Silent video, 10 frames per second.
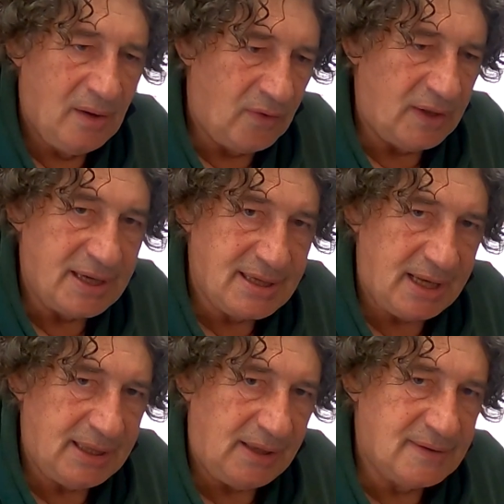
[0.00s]
So
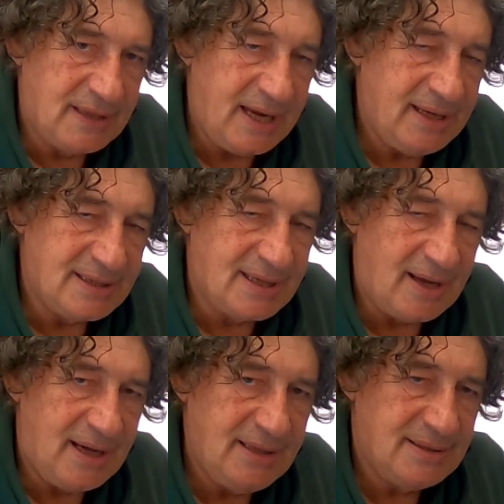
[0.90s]
they'll stay the
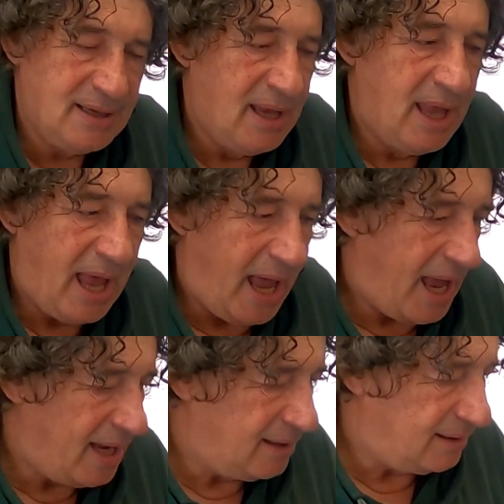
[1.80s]
size,
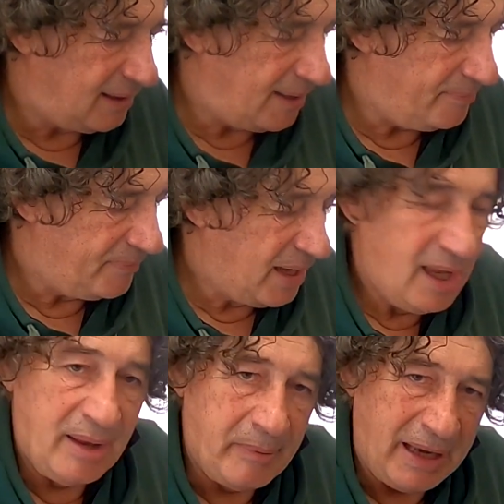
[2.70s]
and
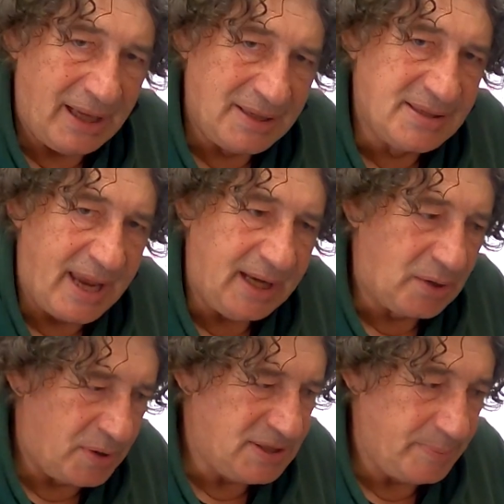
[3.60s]
they'll stay
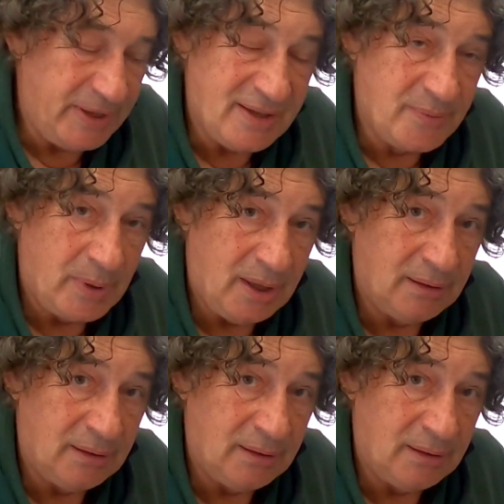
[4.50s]
crispy as well.